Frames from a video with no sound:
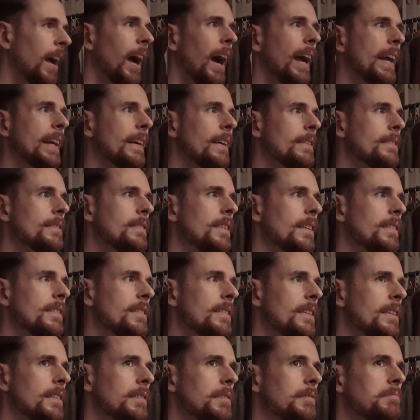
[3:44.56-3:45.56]
I guess that's
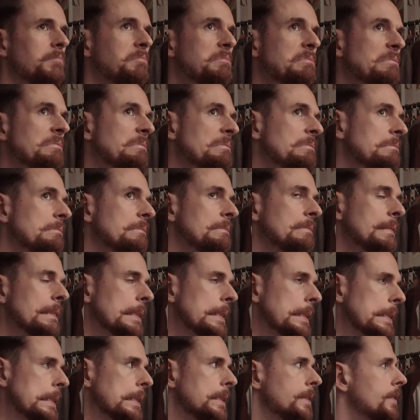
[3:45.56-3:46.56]
it.
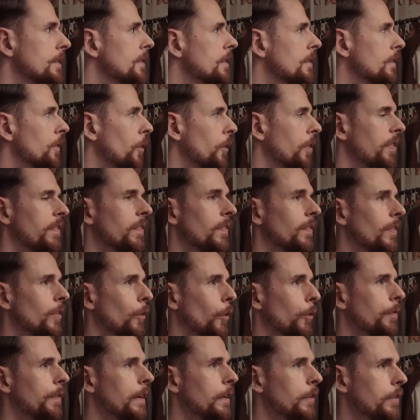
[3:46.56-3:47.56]

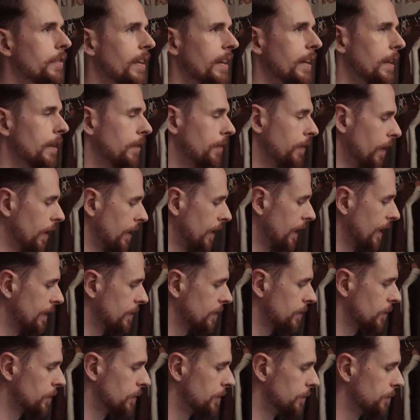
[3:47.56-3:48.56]
Not very satisfying
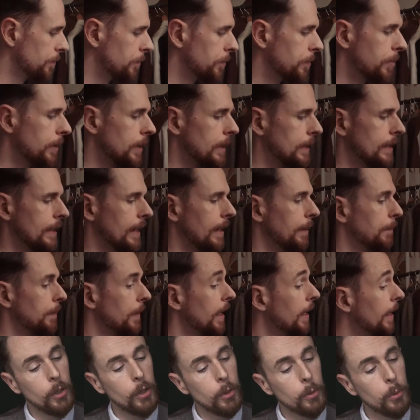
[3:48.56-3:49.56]
answer, but yeah.
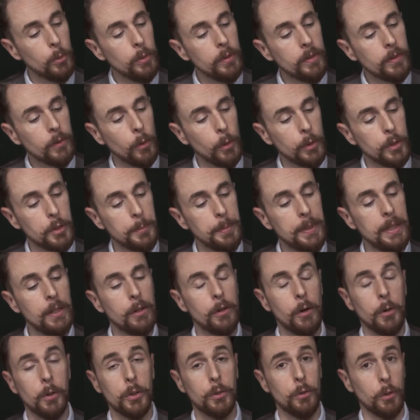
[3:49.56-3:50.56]
Who is going to be
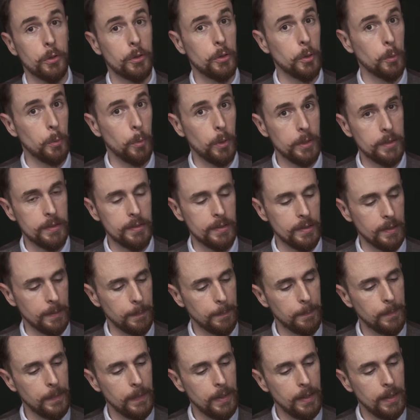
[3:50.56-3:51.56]
your Dr. Watson?
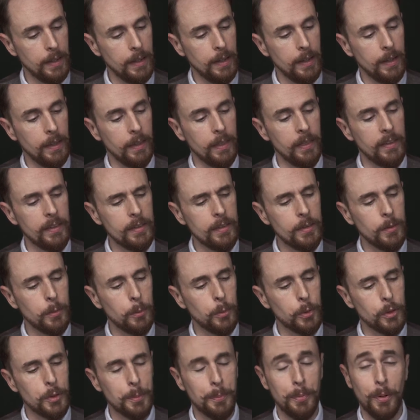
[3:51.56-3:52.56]
This
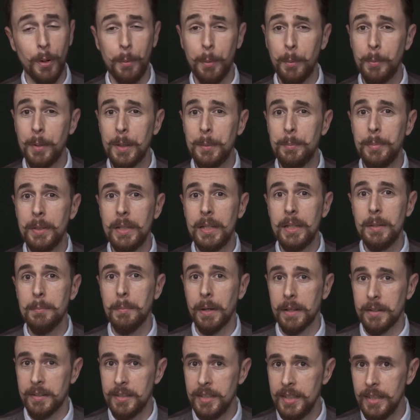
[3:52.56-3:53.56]
would probably be
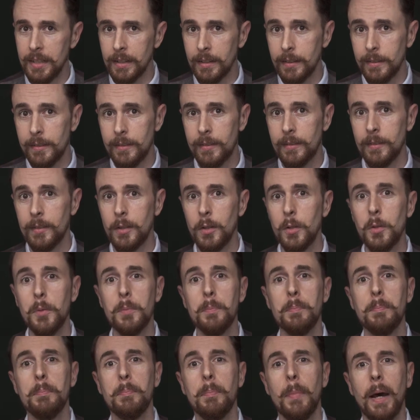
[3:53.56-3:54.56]
Matthias. You
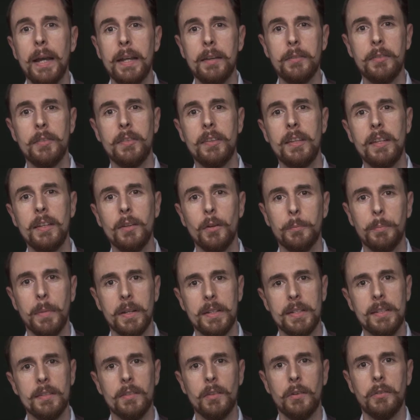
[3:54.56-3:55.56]
might have seen
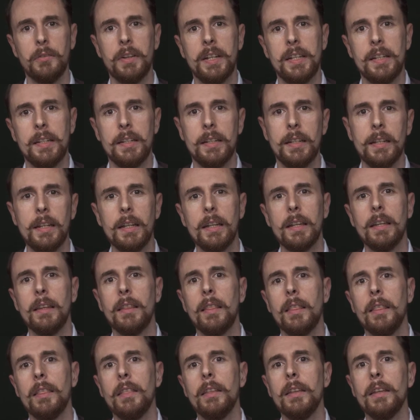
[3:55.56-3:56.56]
Matthias already
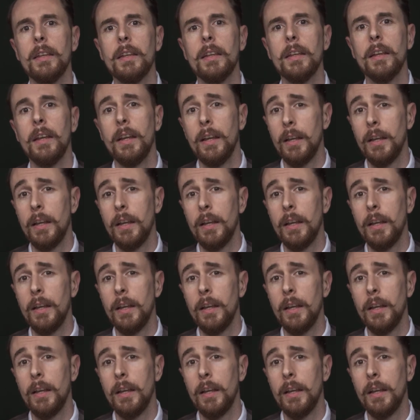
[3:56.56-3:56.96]
in the